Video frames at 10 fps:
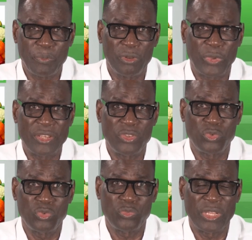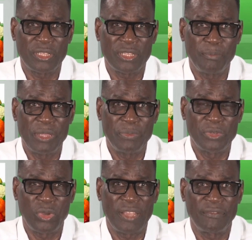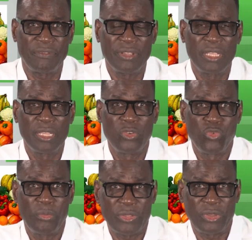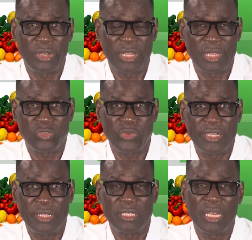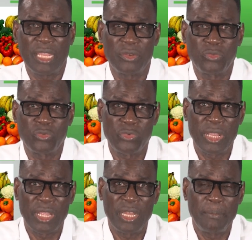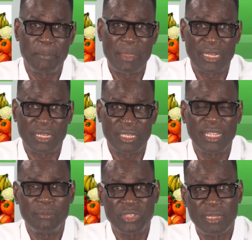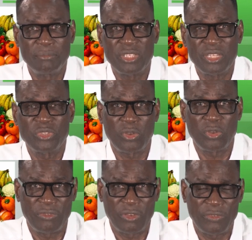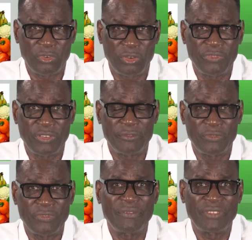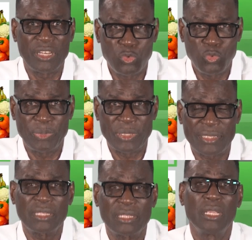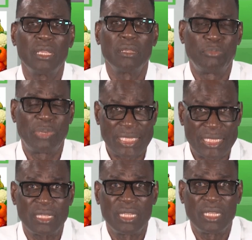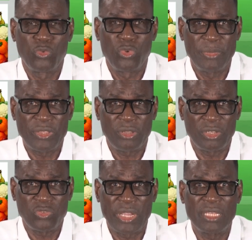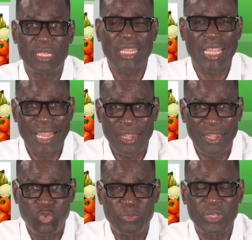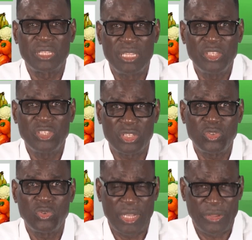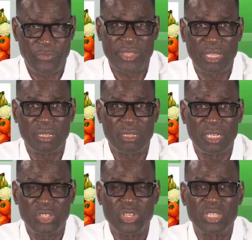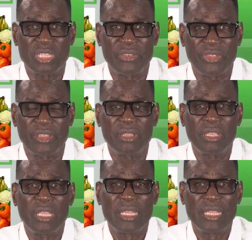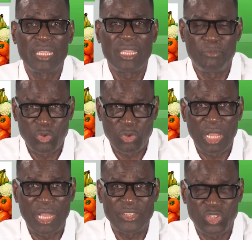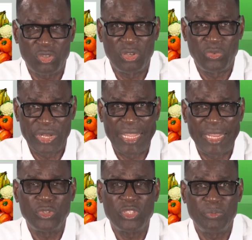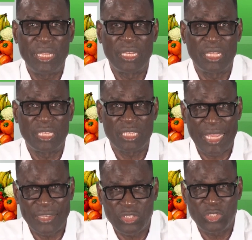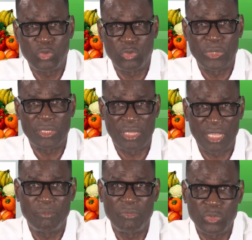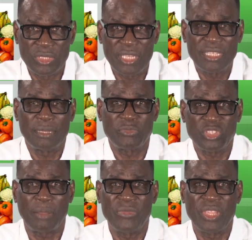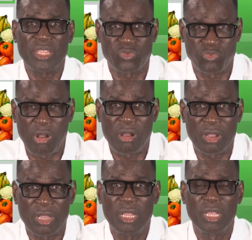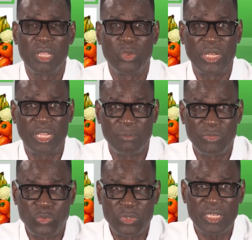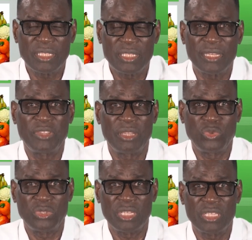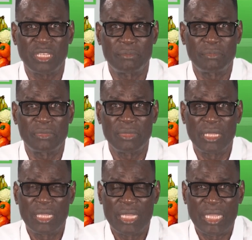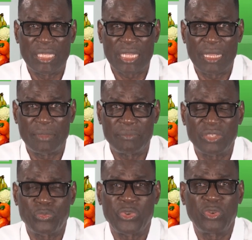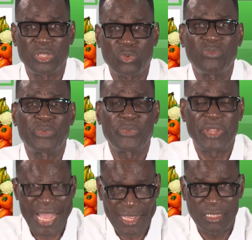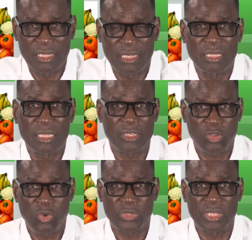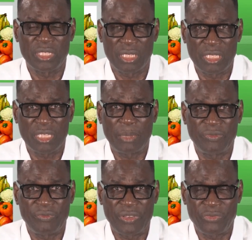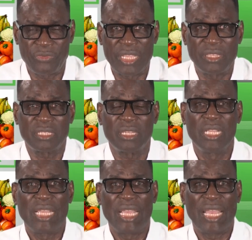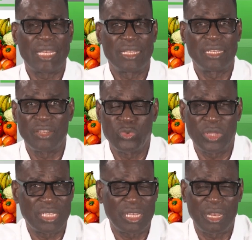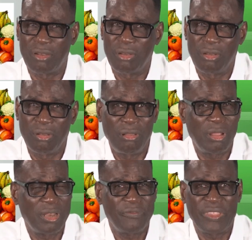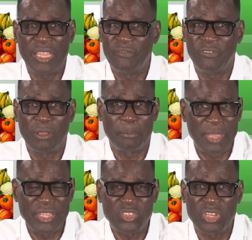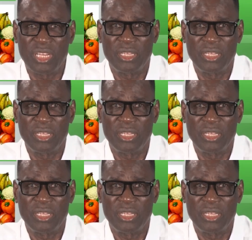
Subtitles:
when some people do have rheumatoid arthritis, it can really mimic the same symptoms of having lupus. But rheumatoid arthritis and lupus, these are two arthritic conditions, and they're immunologically related, which meaning it has to do with the immune system. Something is wrong with the immune system. The immune system is overreacting, that causes this type of arthritis, and then you get a lot of inflammation in the